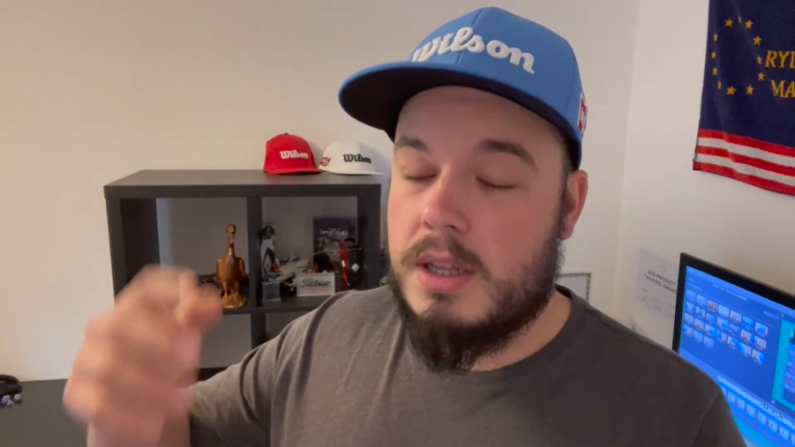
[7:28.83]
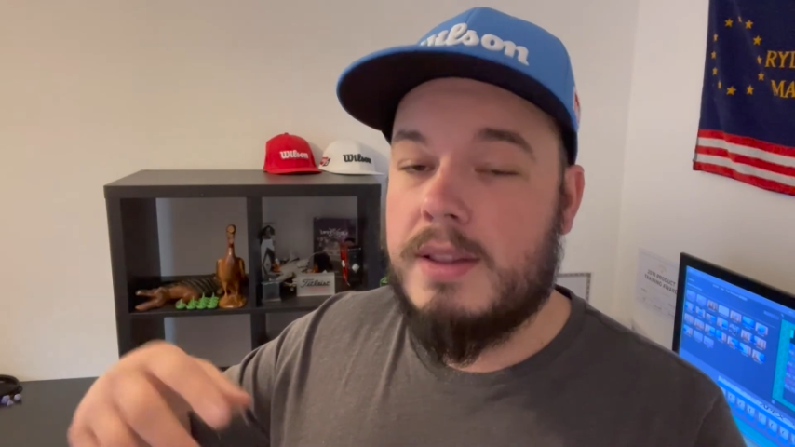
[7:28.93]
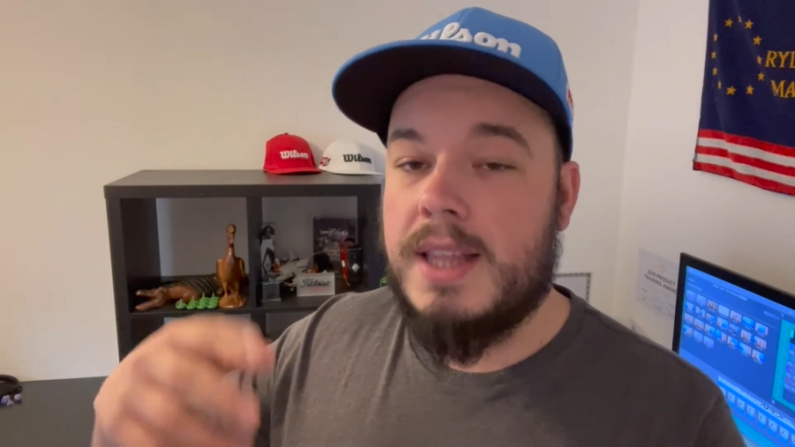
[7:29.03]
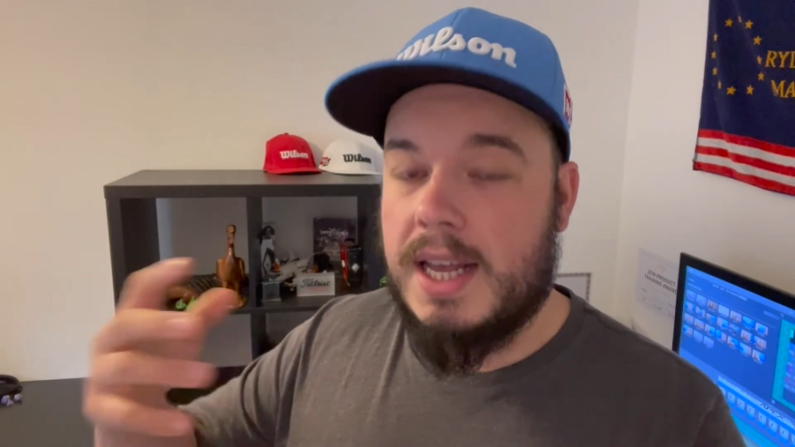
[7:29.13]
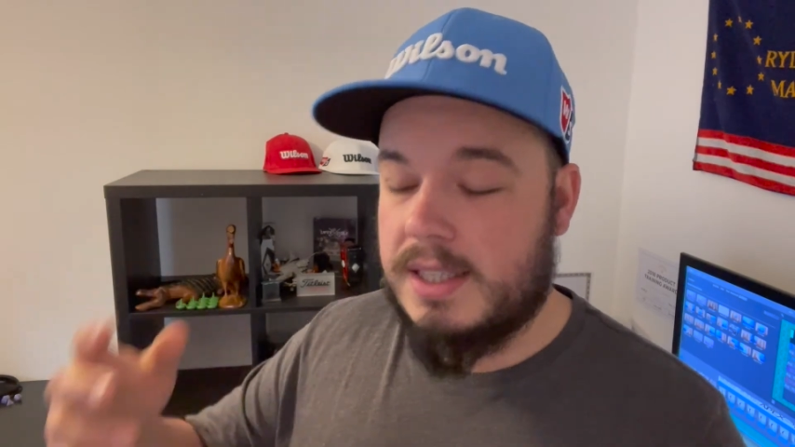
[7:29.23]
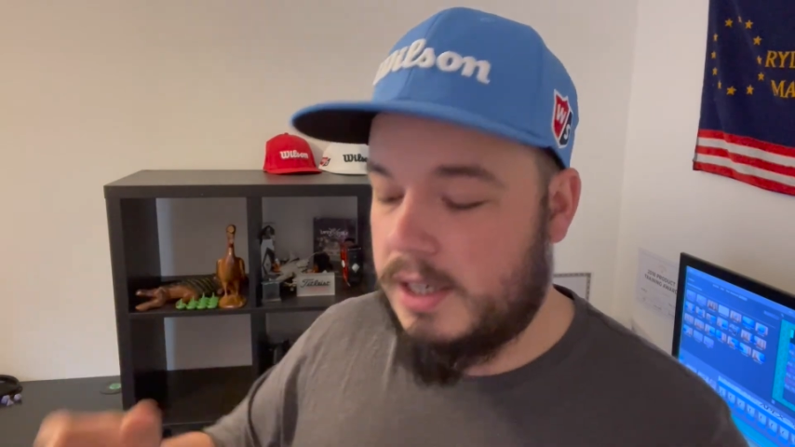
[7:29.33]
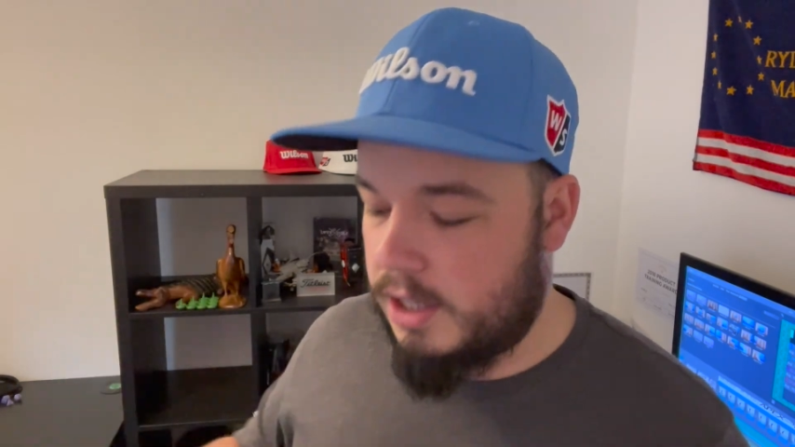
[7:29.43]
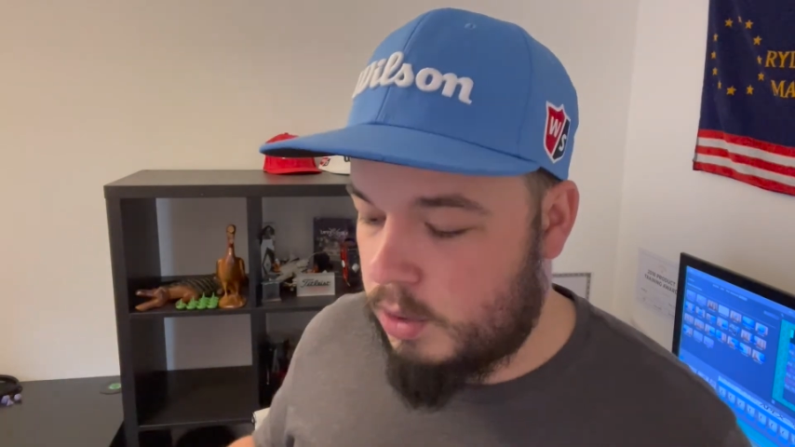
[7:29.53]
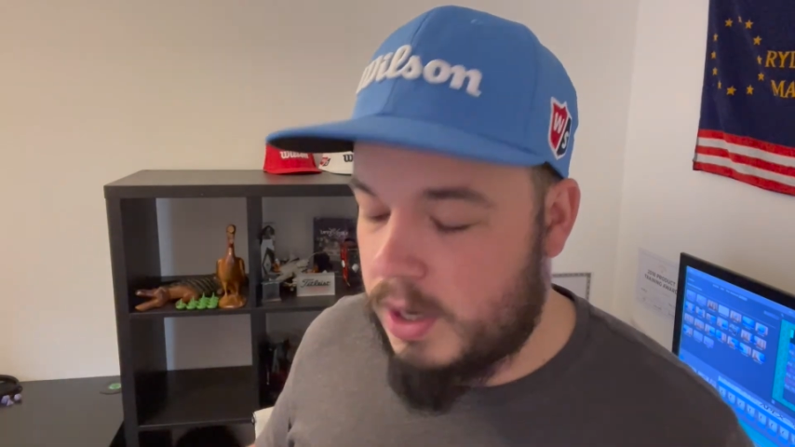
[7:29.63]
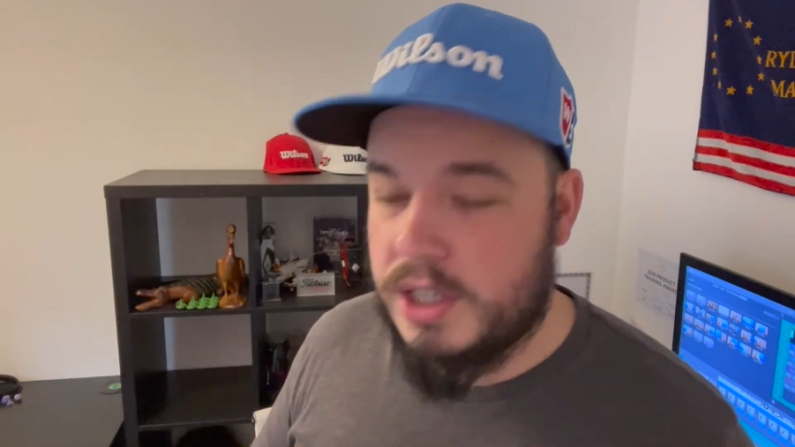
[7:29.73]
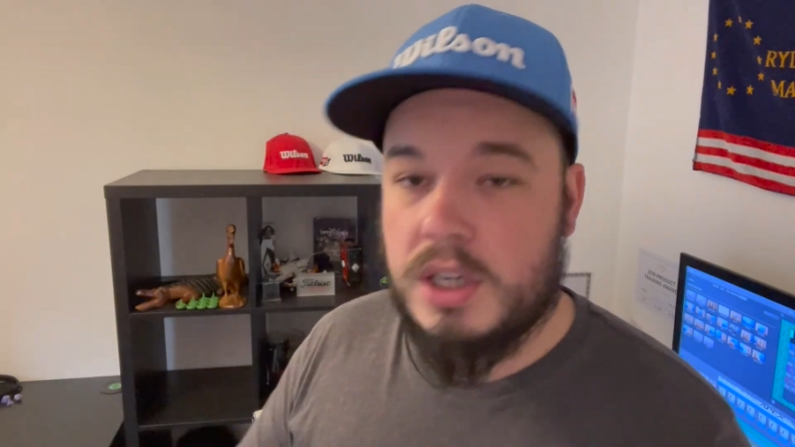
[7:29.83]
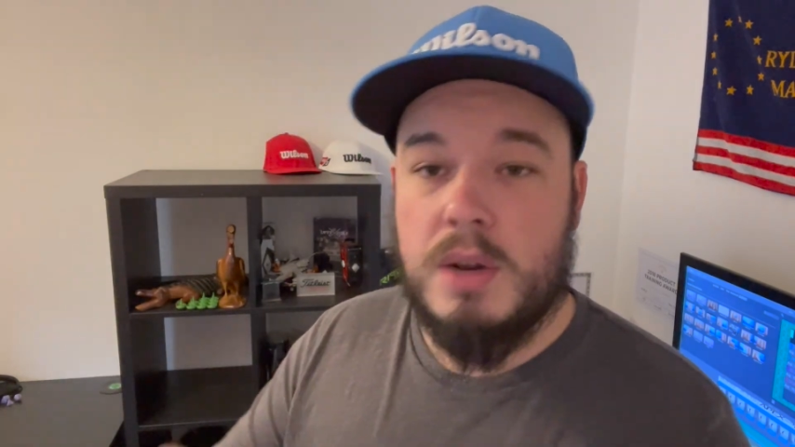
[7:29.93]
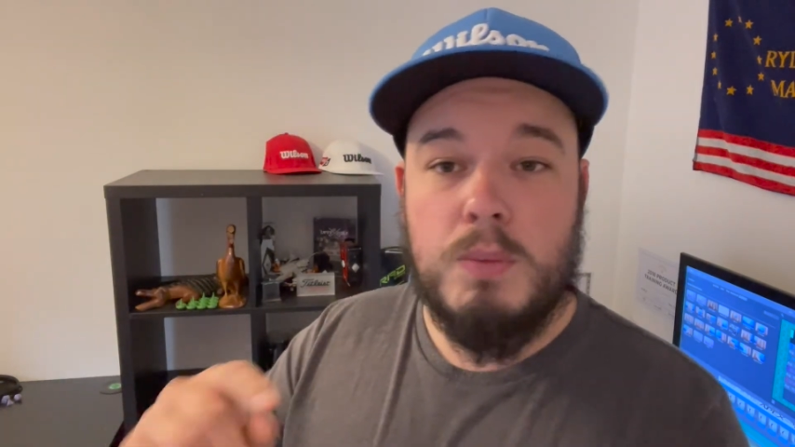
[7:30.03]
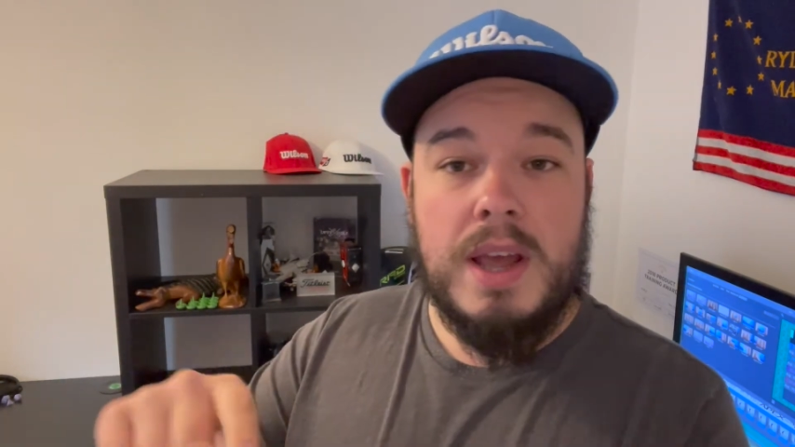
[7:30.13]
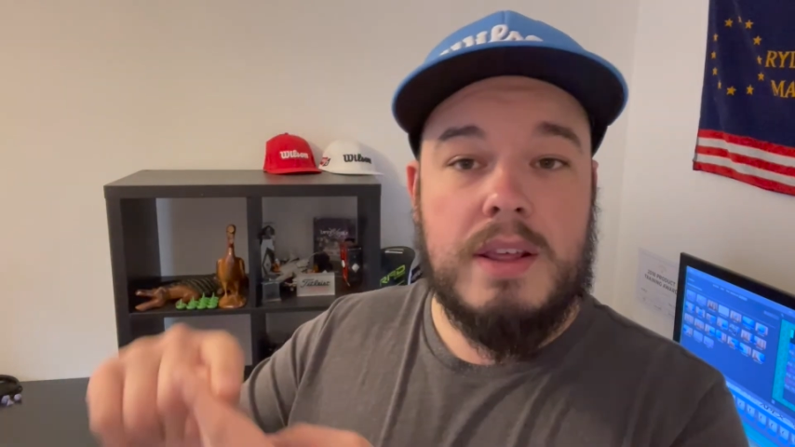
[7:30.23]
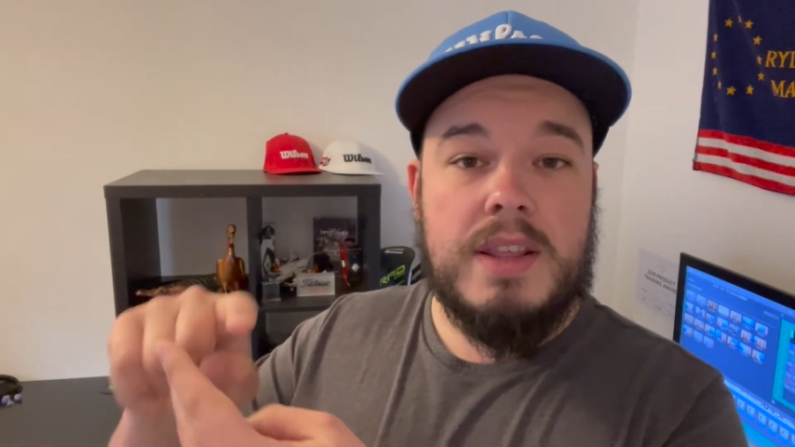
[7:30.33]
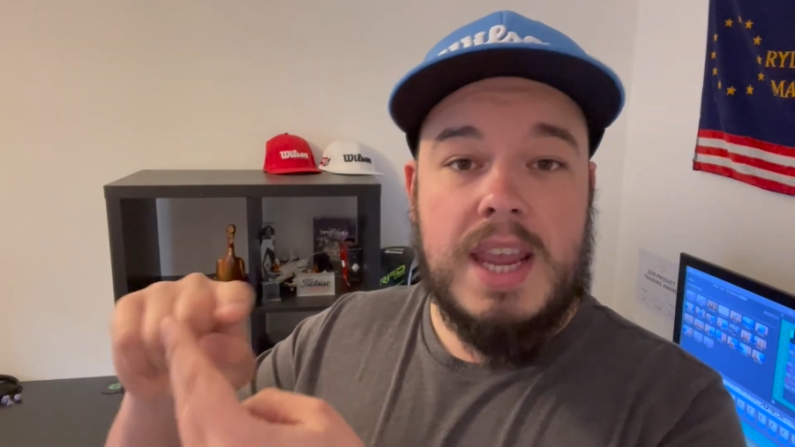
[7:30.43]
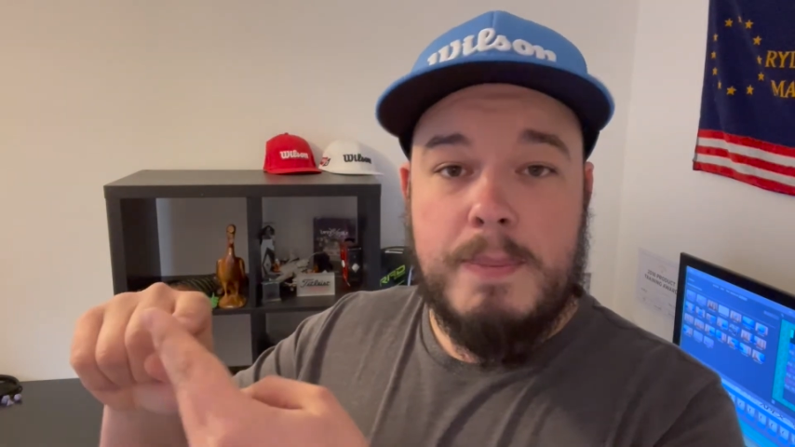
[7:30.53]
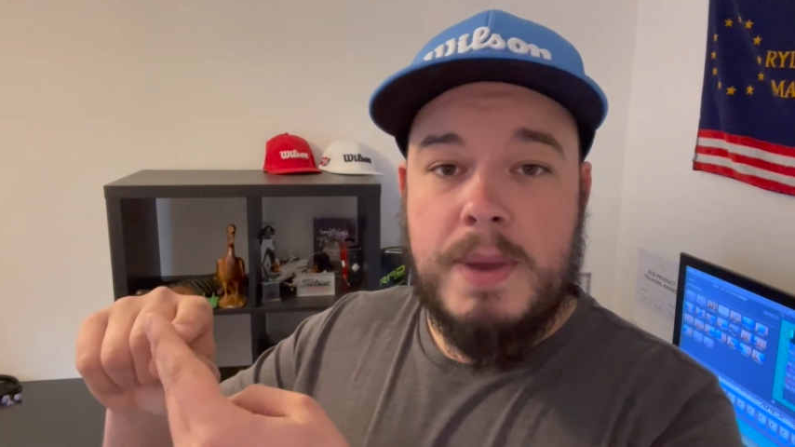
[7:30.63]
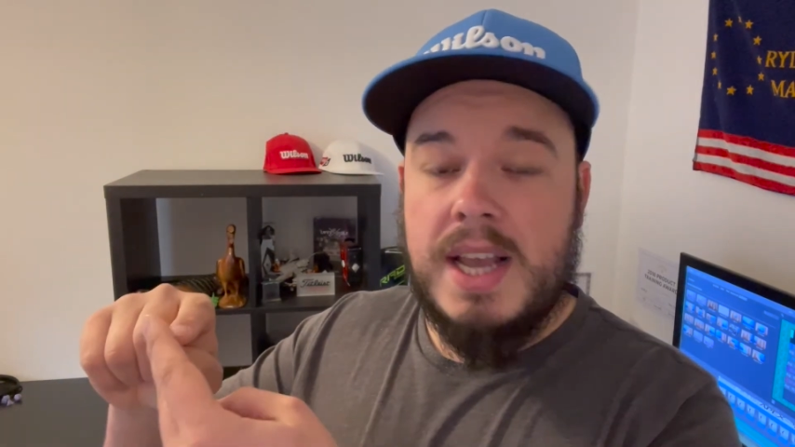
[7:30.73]
That's another question. And whether the
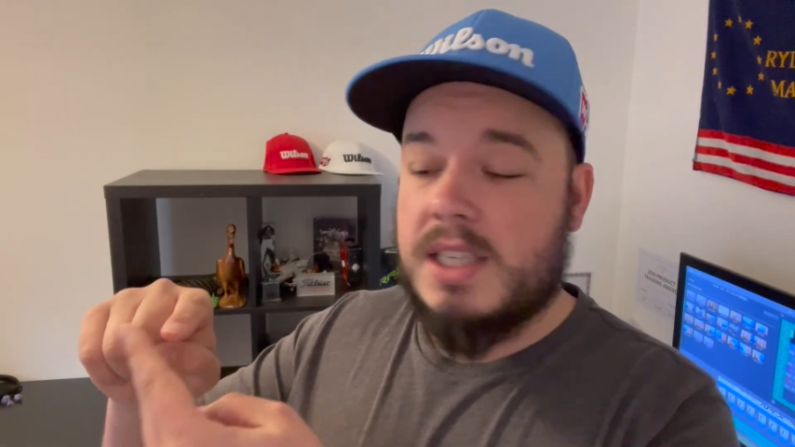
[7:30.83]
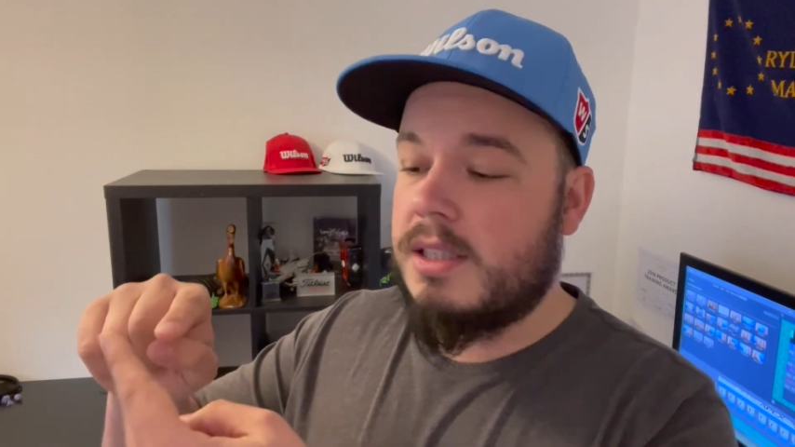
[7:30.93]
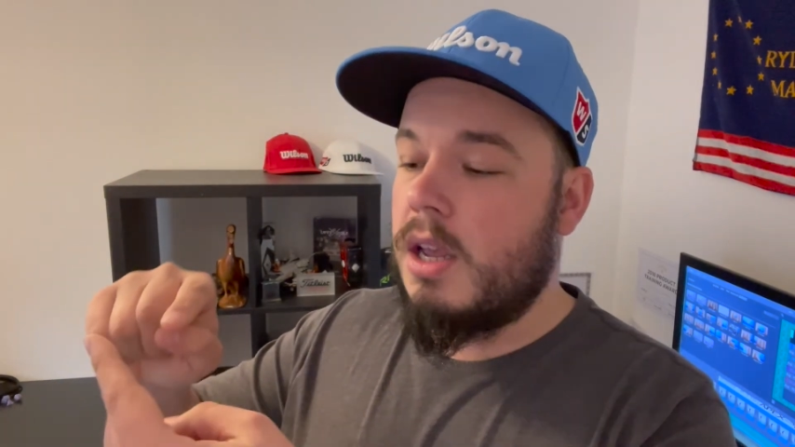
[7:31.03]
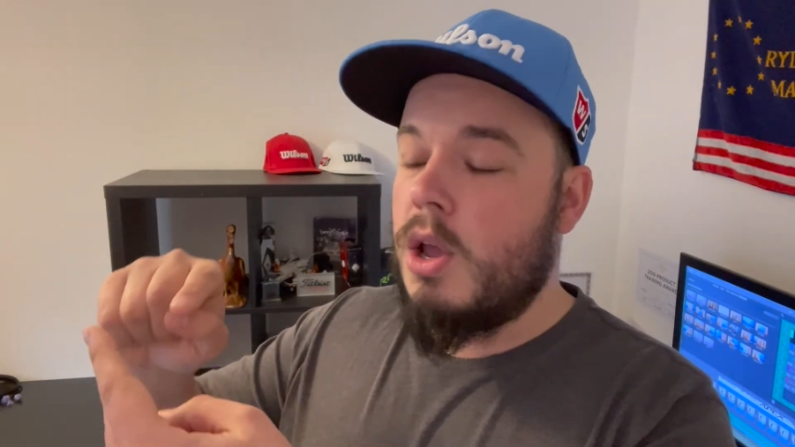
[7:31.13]
Apex